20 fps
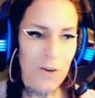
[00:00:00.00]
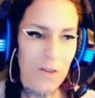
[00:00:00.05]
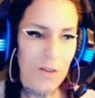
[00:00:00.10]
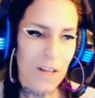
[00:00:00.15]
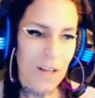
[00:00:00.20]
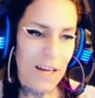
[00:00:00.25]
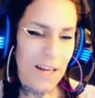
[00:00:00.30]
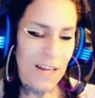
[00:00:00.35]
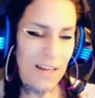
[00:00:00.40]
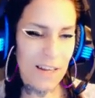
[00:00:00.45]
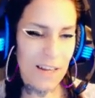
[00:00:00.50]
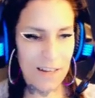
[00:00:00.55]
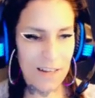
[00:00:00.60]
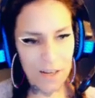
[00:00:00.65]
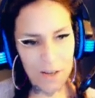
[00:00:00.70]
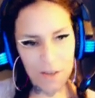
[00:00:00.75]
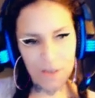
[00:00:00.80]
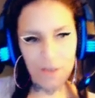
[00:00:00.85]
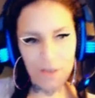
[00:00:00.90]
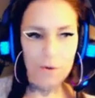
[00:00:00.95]
like,
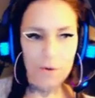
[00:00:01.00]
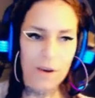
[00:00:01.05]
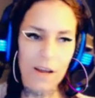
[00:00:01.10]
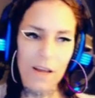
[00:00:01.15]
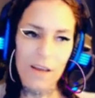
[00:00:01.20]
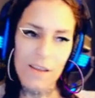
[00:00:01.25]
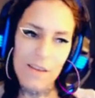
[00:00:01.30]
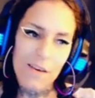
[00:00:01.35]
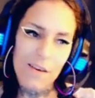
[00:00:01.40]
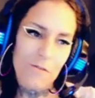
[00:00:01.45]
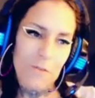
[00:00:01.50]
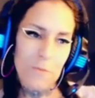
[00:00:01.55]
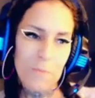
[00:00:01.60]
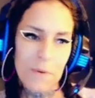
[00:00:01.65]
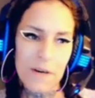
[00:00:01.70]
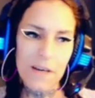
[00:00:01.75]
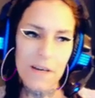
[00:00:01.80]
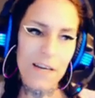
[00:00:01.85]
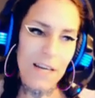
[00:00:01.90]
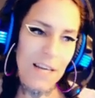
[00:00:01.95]
go to hell,
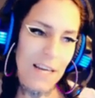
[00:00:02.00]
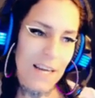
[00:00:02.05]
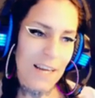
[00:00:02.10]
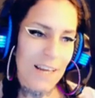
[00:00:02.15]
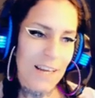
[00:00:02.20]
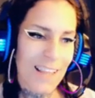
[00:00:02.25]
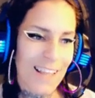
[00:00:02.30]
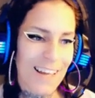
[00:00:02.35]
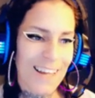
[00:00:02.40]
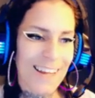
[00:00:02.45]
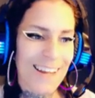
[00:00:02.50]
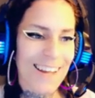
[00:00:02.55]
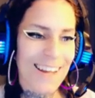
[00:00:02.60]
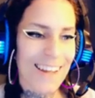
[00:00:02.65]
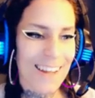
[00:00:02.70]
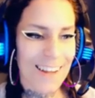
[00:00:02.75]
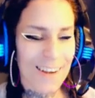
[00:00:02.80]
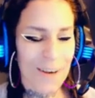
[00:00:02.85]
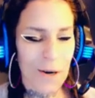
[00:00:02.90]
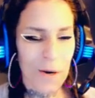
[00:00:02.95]
everybody.
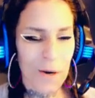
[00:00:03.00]
Like,